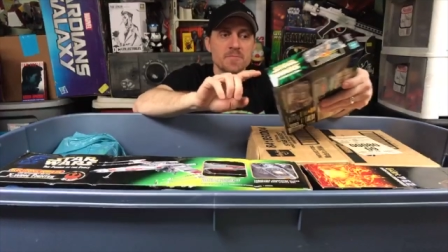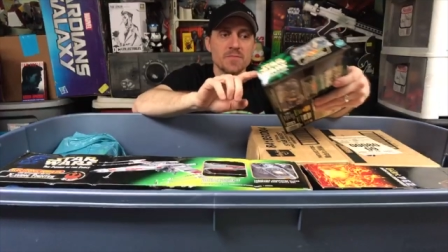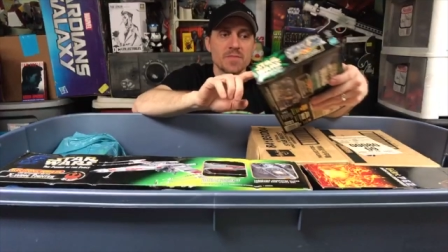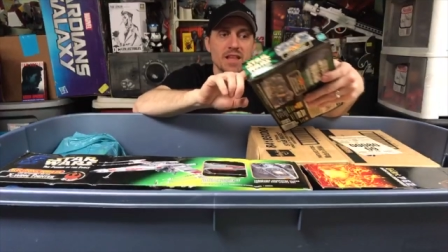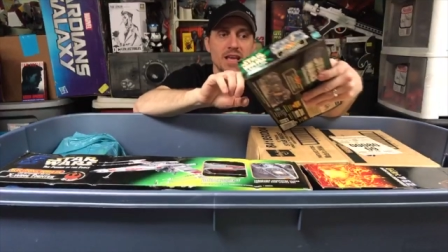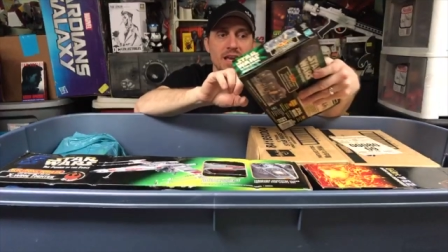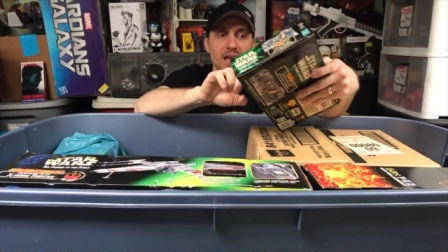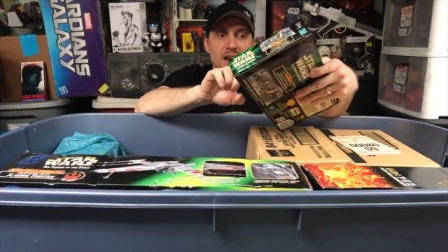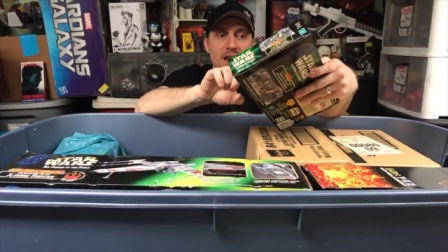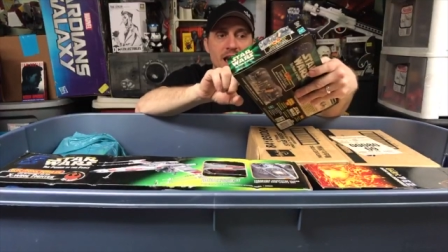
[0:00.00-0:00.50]

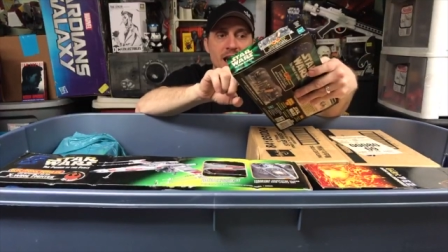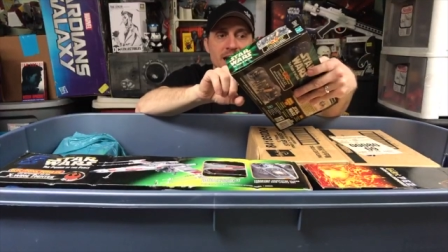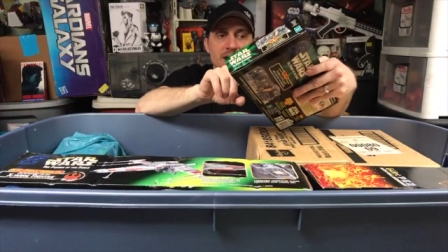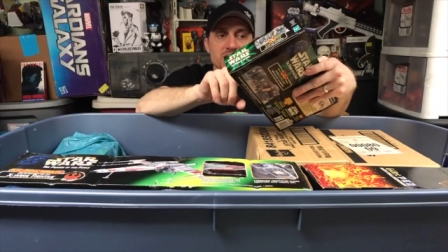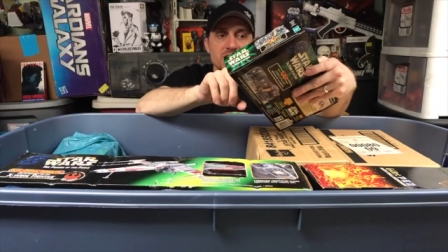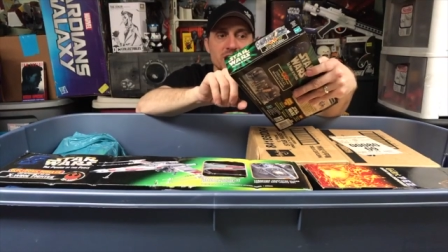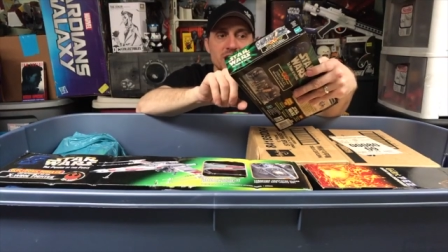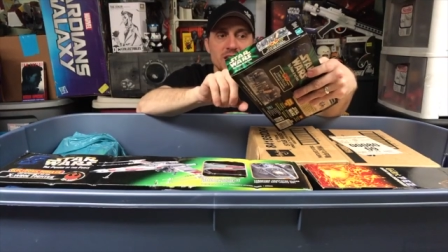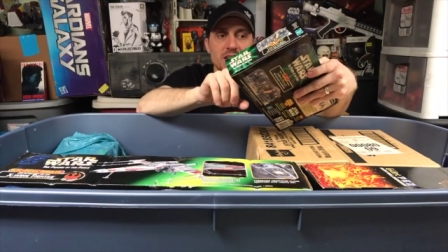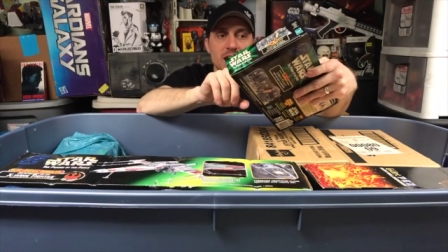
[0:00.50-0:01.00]
it
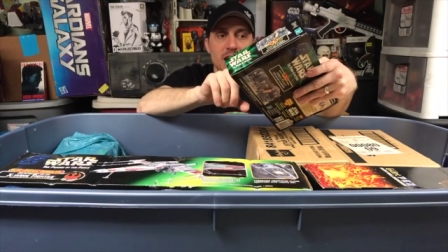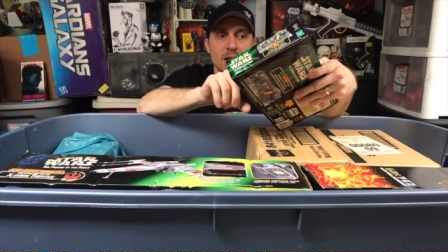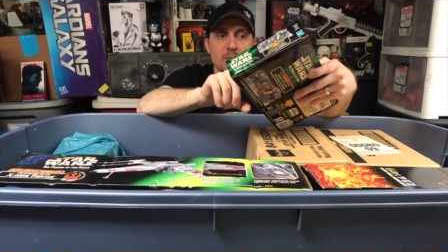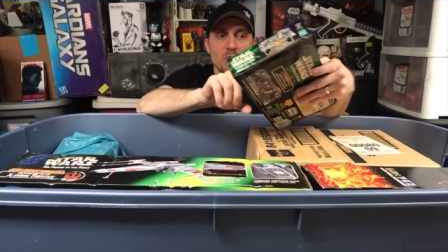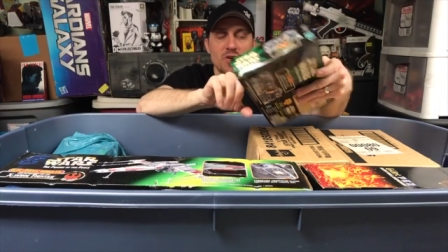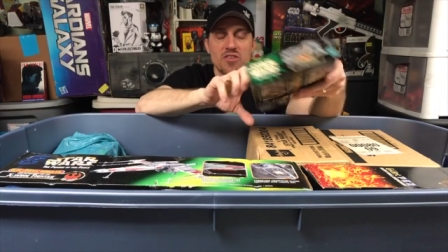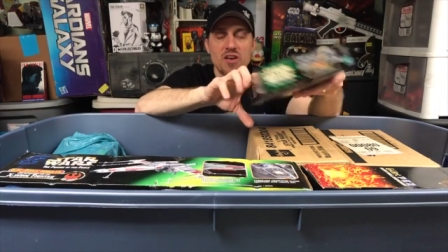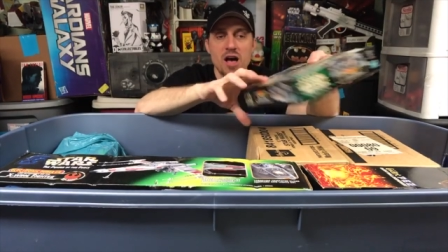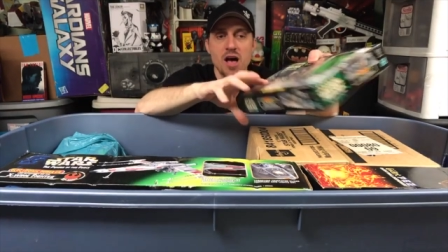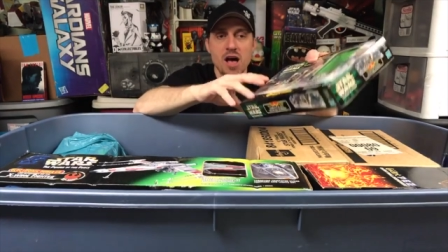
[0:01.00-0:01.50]
actually came
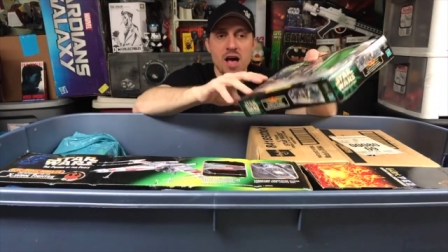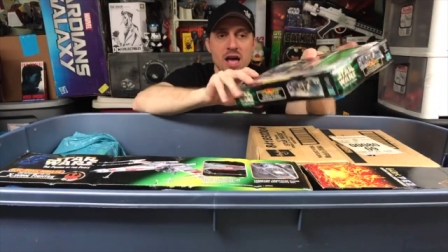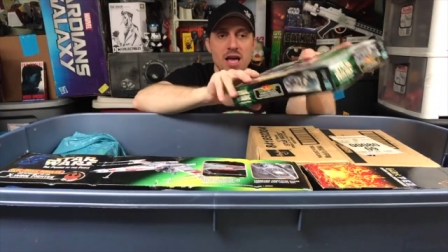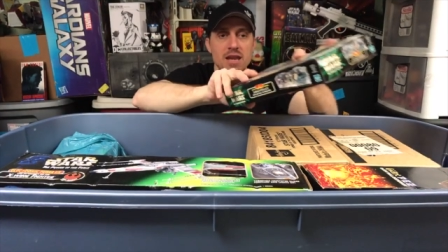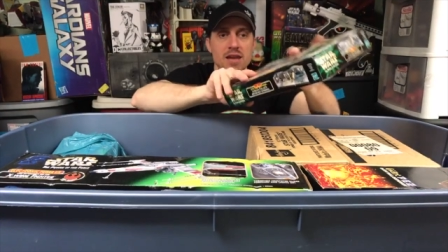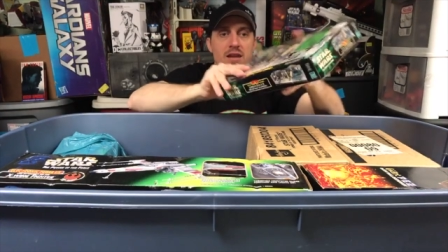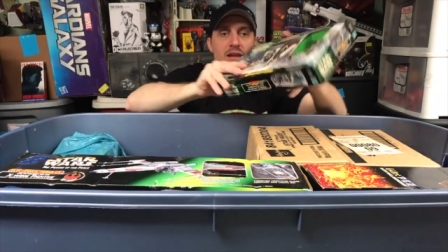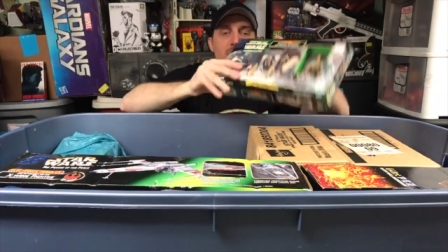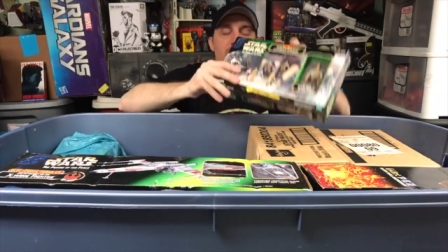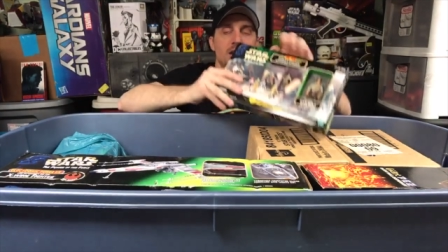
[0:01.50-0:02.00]
with
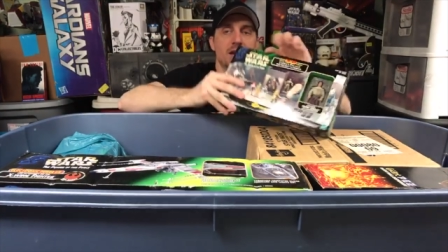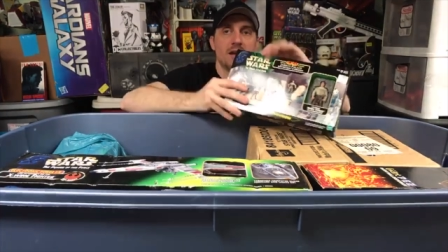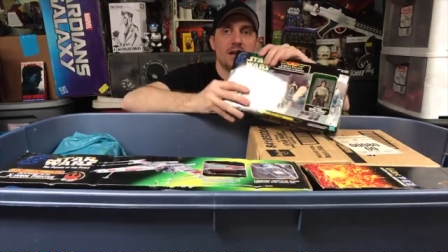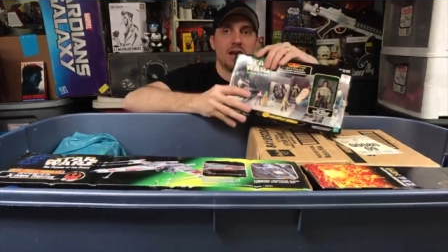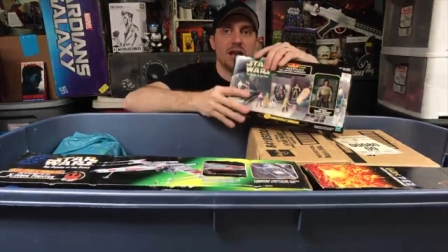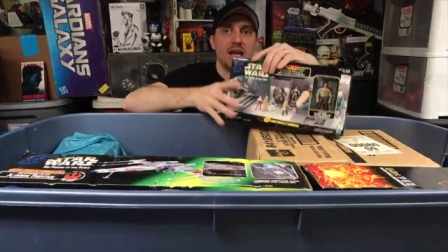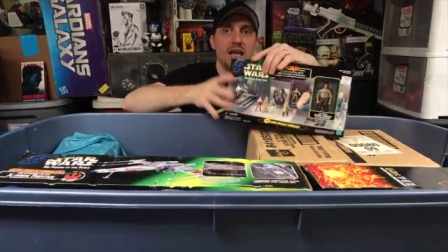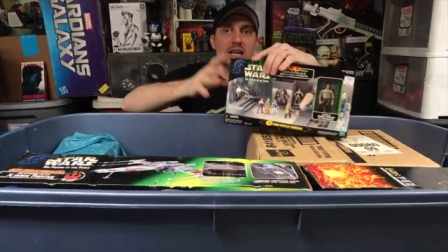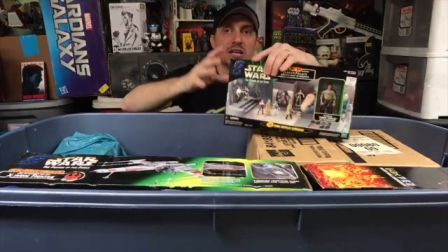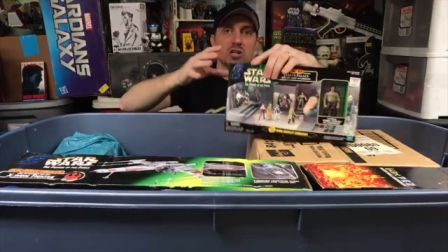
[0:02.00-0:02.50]
Han
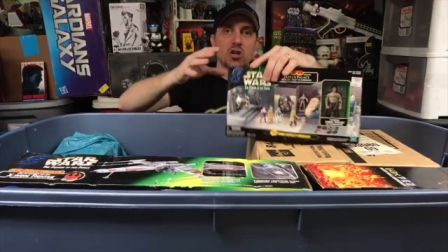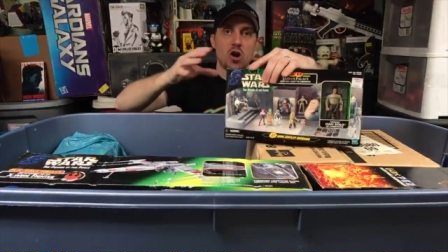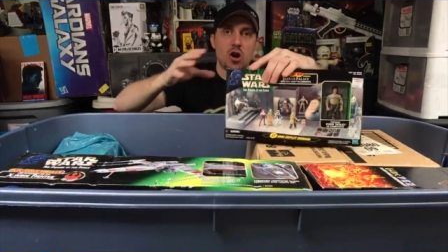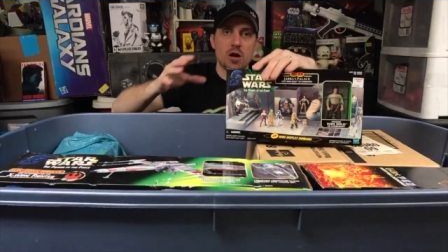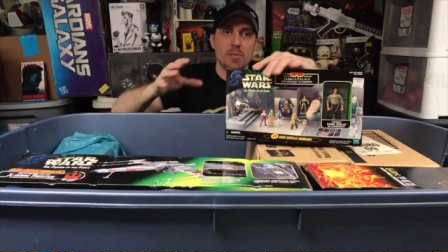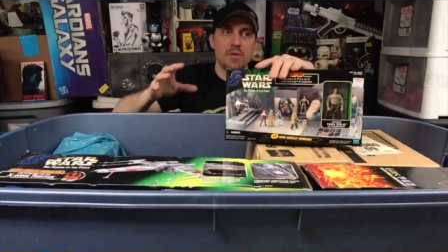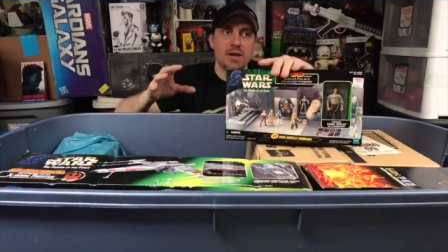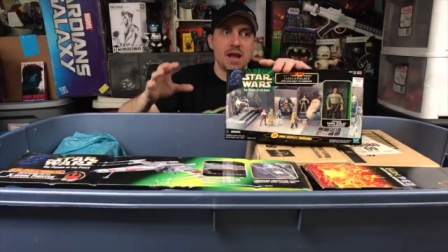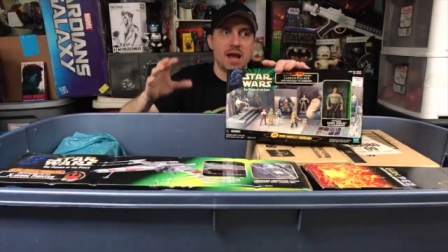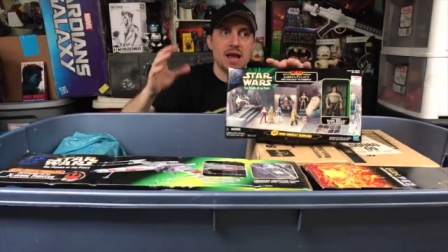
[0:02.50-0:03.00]
in
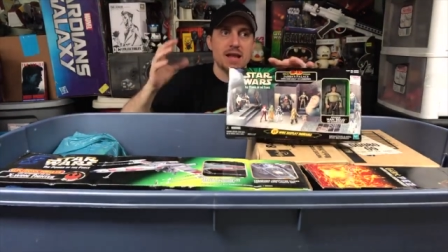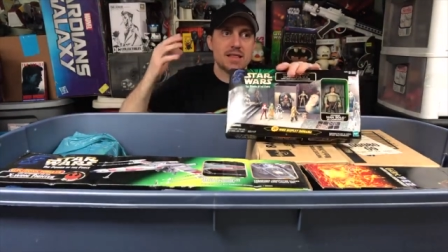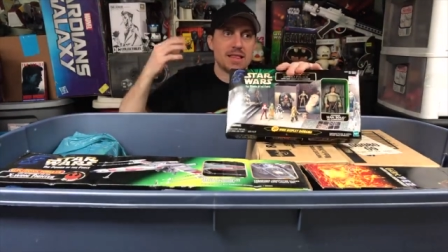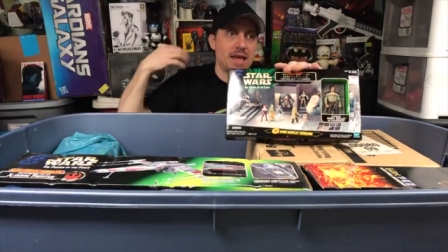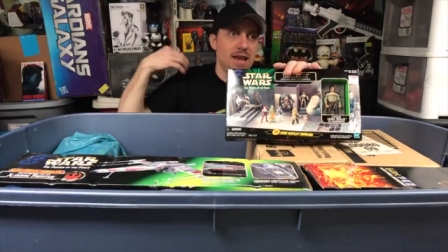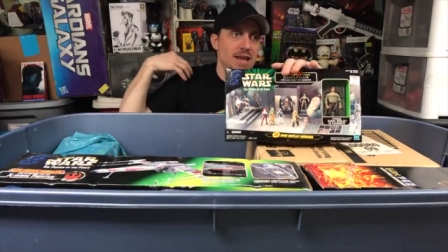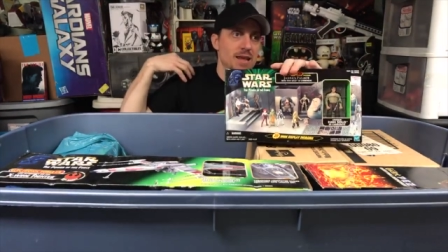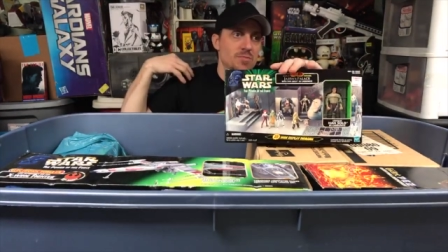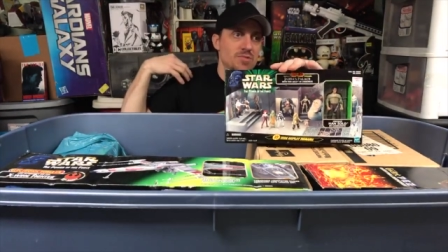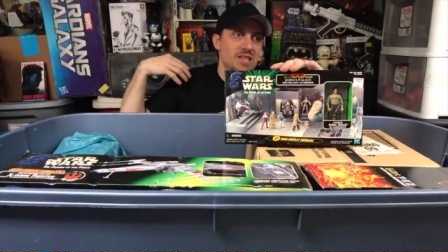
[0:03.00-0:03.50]
carbonite that
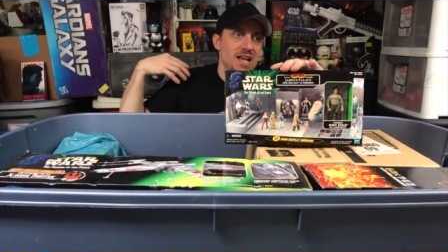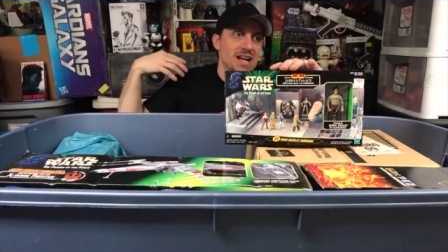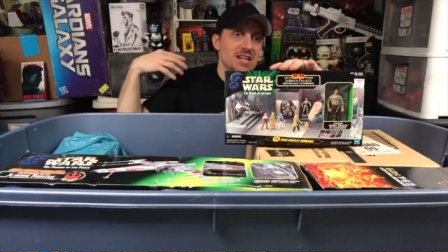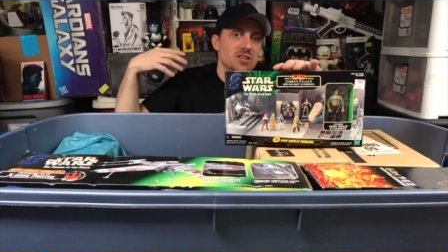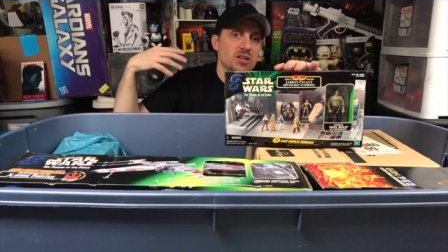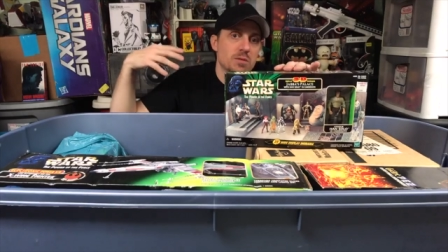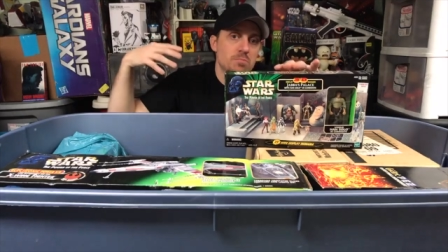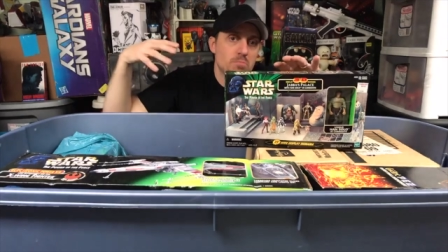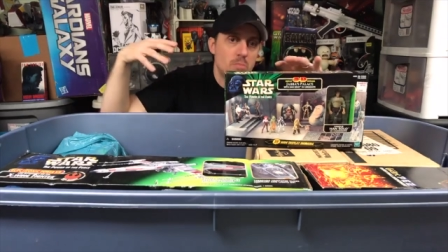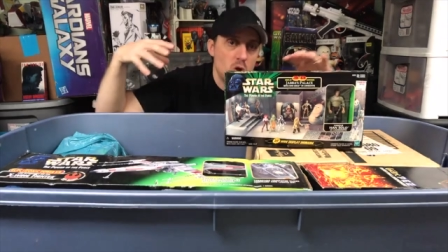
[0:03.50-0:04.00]
he was
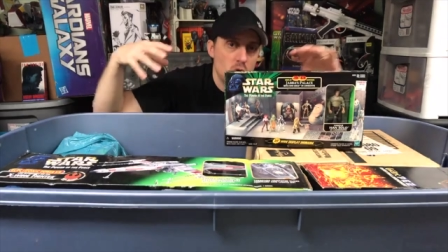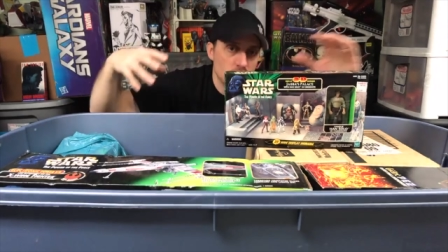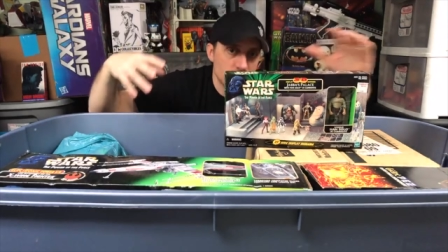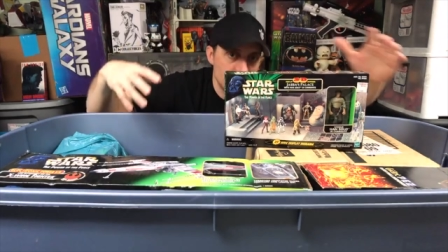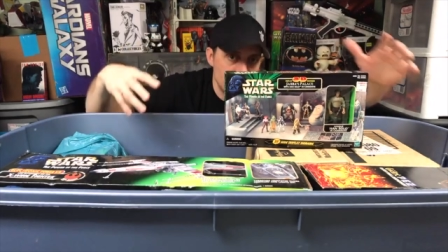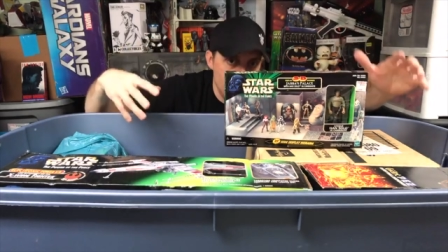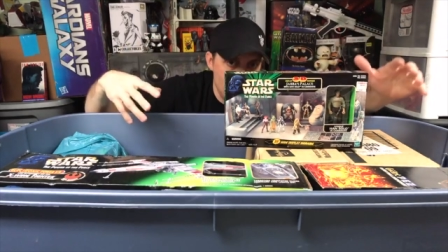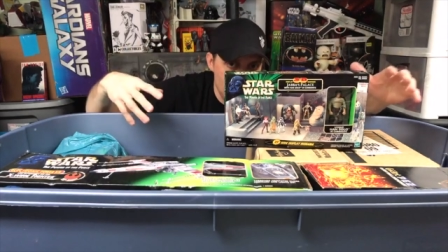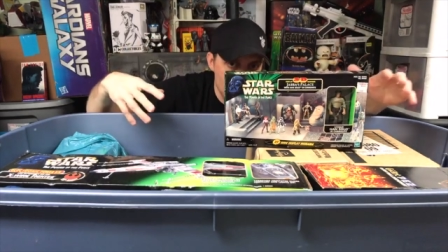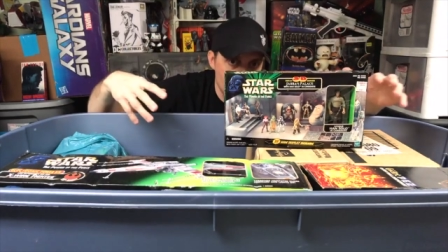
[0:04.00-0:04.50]
actually molded
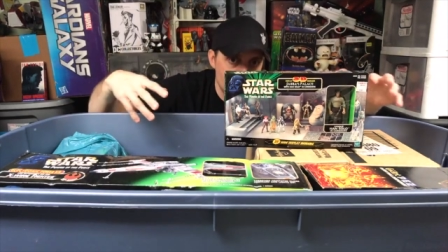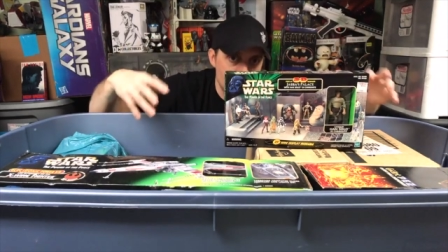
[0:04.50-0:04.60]
out of